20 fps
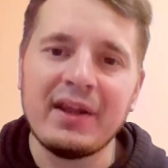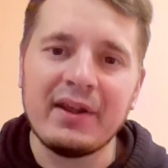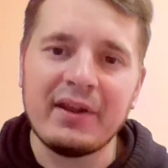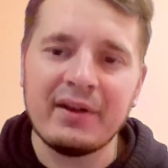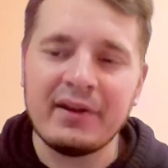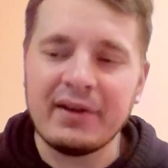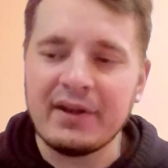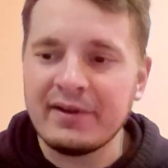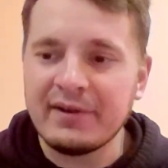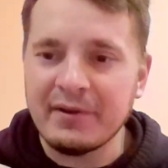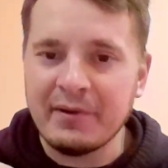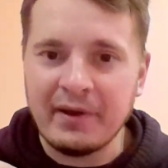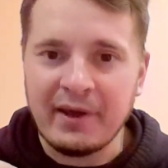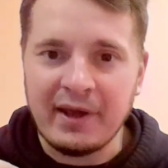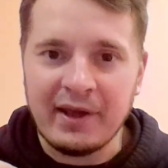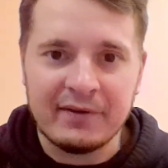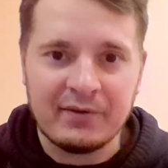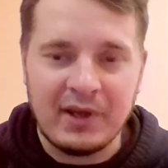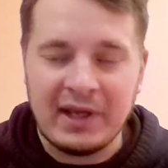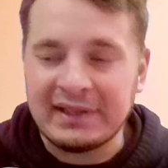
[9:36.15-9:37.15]

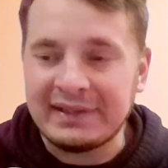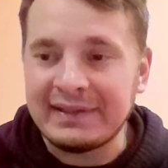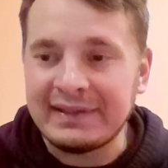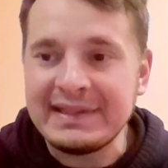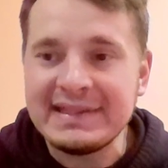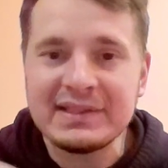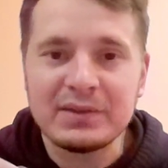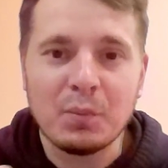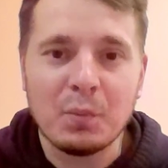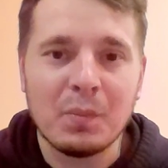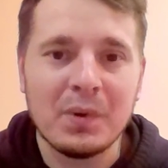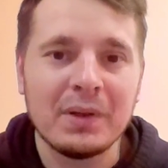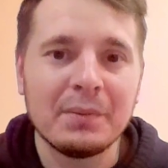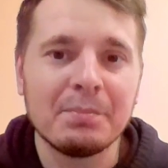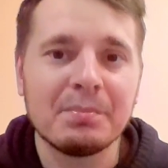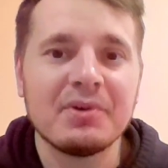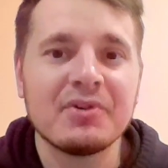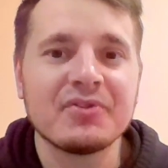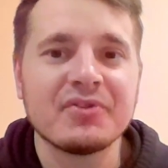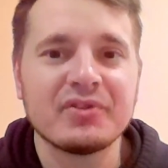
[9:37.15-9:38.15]
in at least
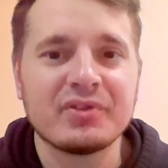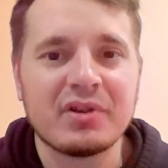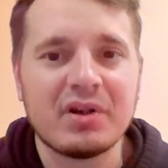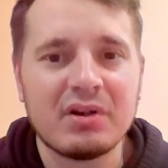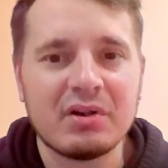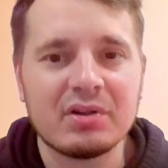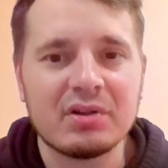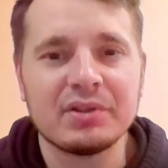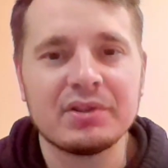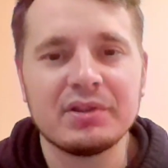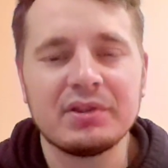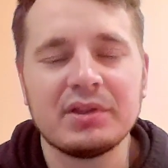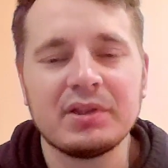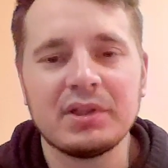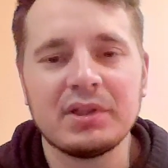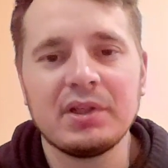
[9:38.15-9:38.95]
one person's heart.